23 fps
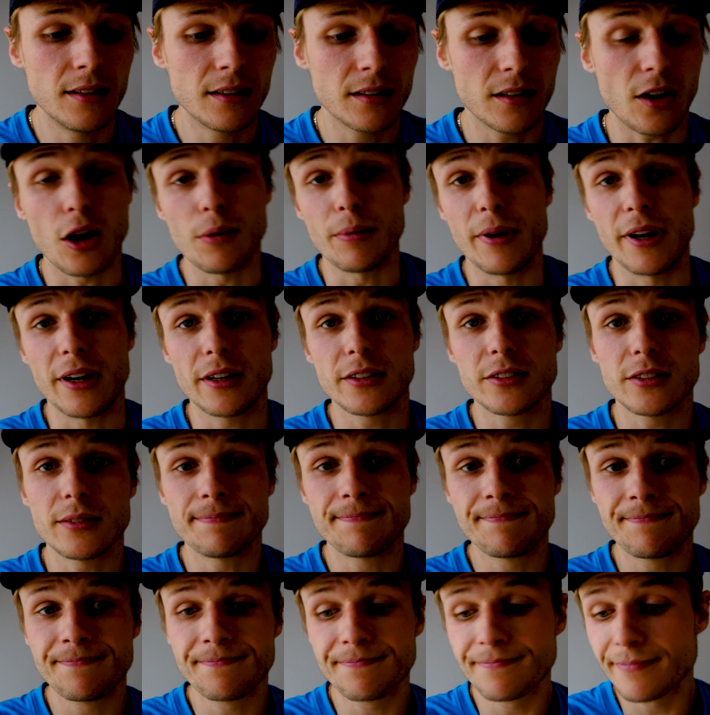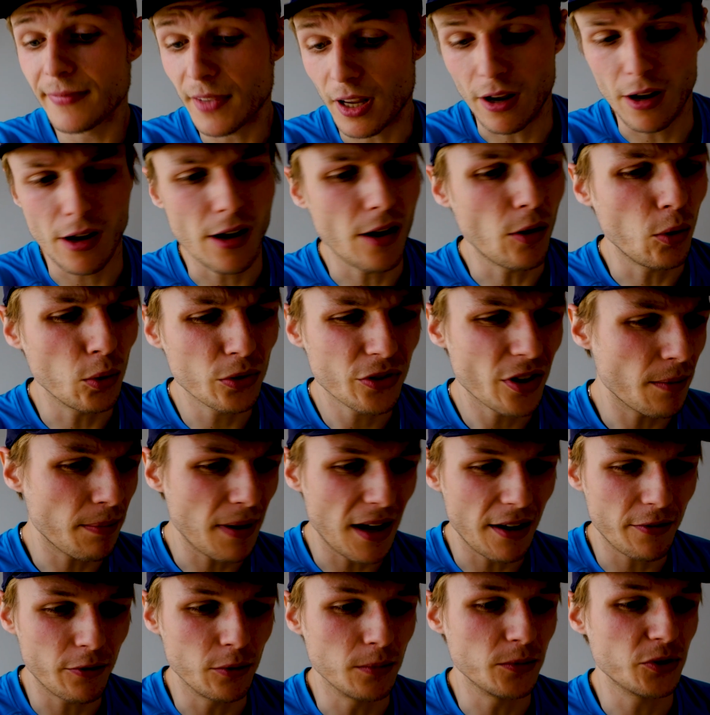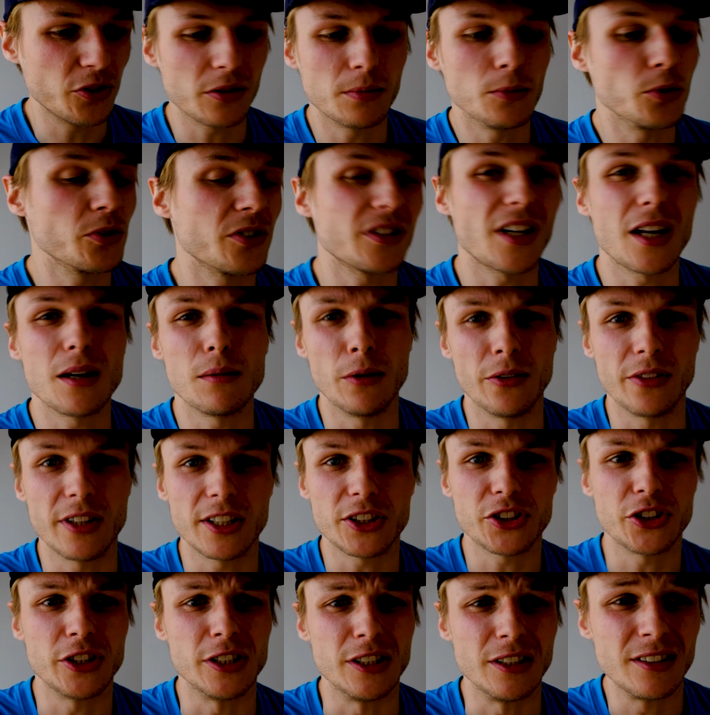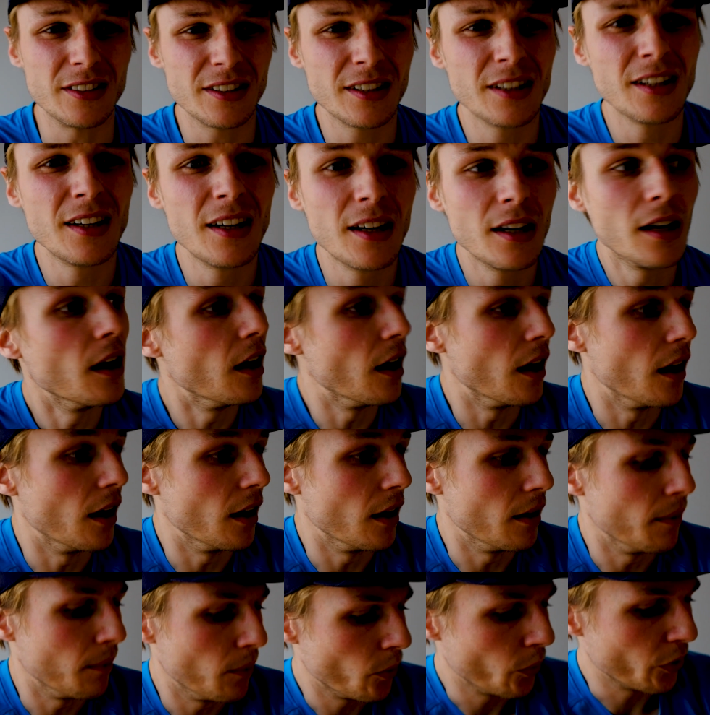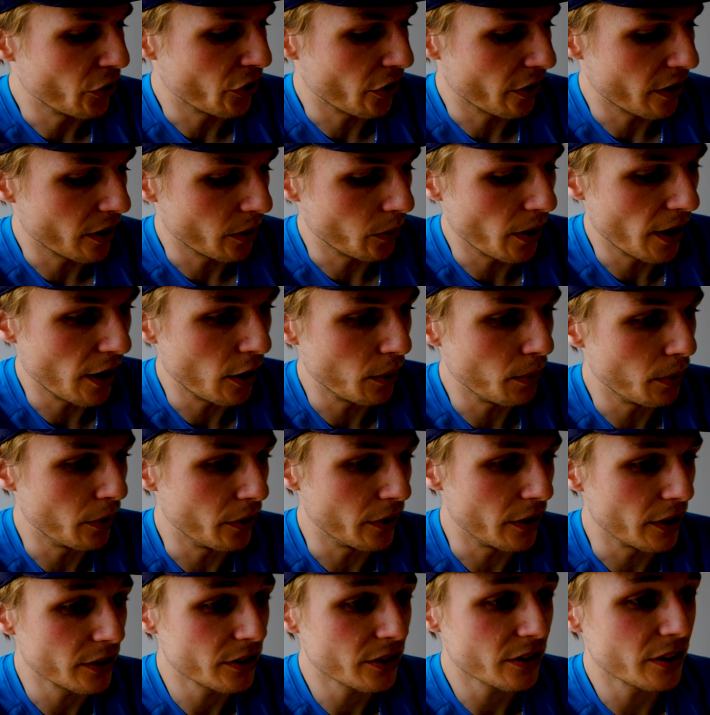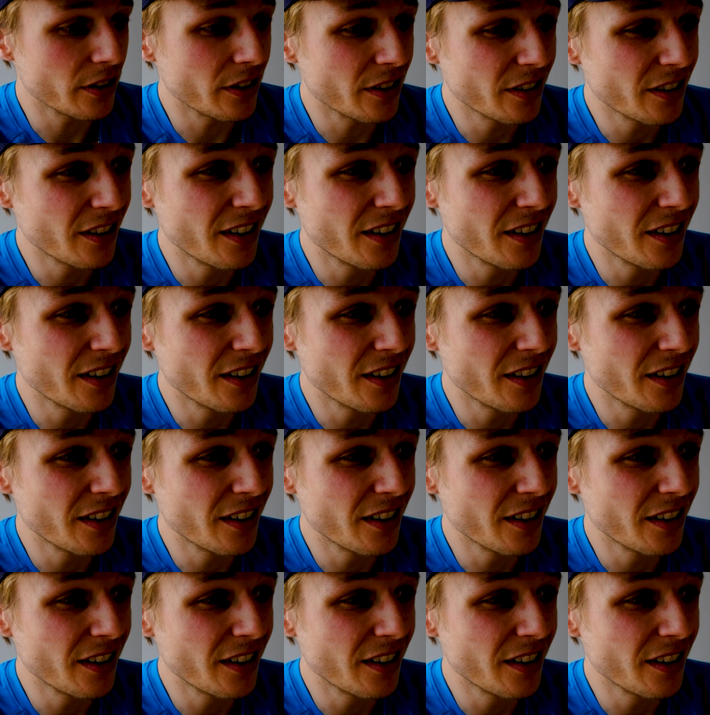Carbon X. Also the platform's just more stable on that shoe, which I think will help on this.